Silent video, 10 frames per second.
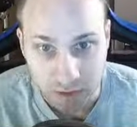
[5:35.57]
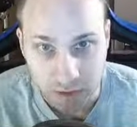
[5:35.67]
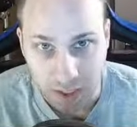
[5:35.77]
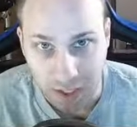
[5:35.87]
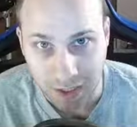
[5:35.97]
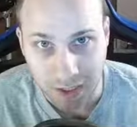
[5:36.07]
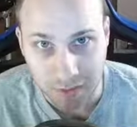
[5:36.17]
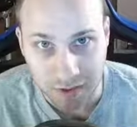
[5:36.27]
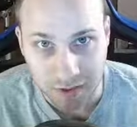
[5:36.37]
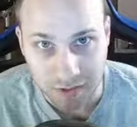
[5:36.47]
8
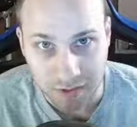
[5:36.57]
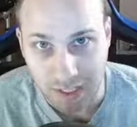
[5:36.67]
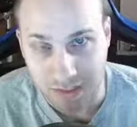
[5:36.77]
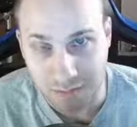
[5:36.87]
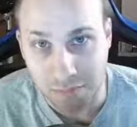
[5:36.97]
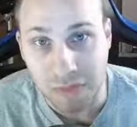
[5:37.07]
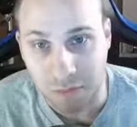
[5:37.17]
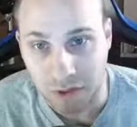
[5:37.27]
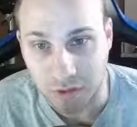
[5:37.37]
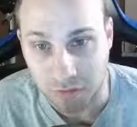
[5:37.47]
enemies down to
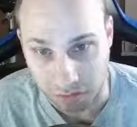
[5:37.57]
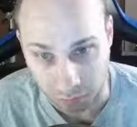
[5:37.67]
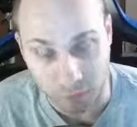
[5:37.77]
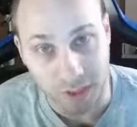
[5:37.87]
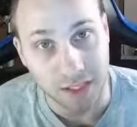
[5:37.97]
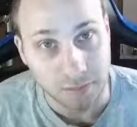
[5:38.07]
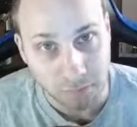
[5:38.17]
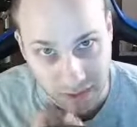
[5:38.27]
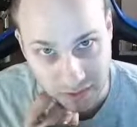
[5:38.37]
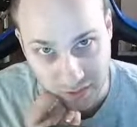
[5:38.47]
maybe 3
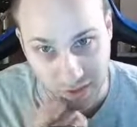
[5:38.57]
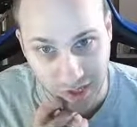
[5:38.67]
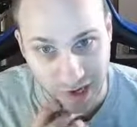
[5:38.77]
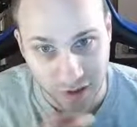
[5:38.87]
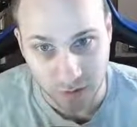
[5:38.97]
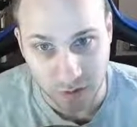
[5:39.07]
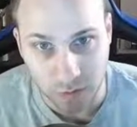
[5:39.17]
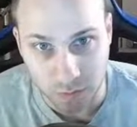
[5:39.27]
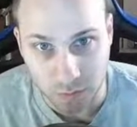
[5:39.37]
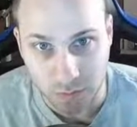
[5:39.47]
based on how
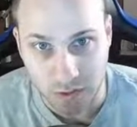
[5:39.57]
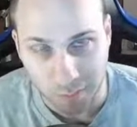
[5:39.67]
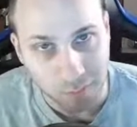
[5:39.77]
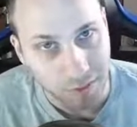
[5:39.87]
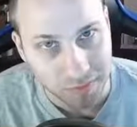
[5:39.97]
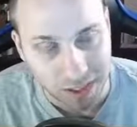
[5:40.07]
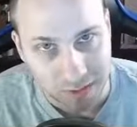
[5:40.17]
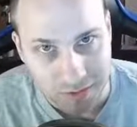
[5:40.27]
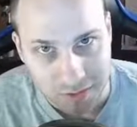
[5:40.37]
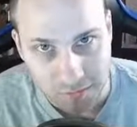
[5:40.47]
you clump up the
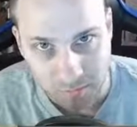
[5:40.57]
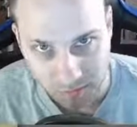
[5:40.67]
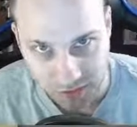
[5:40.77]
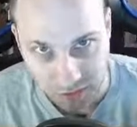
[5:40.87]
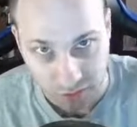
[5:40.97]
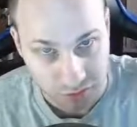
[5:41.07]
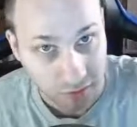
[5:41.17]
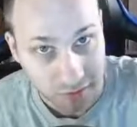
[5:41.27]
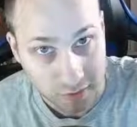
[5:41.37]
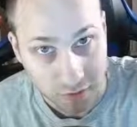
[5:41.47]
enemies, so their
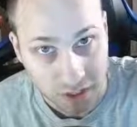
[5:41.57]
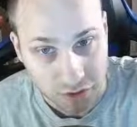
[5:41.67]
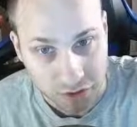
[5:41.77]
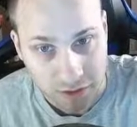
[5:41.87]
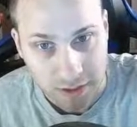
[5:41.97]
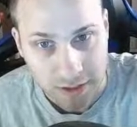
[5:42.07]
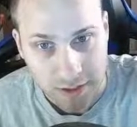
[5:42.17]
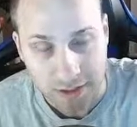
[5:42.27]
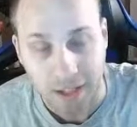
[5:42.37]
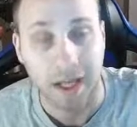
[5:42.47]
starting location,
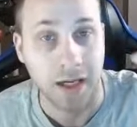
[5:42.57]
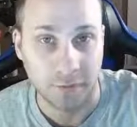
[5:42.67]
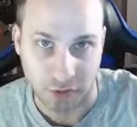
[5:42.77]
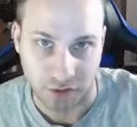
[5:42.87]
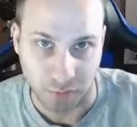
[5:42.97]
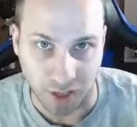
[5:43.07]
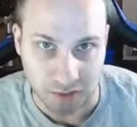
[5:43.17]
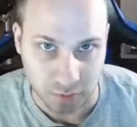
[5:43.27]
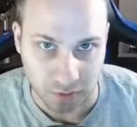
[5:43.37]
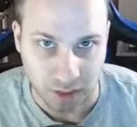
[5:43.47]
and if they're
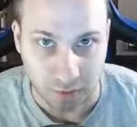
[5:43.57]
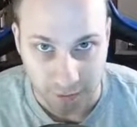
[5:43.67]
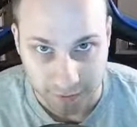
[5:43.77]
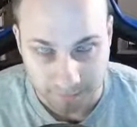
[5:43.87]
surprised or not, right?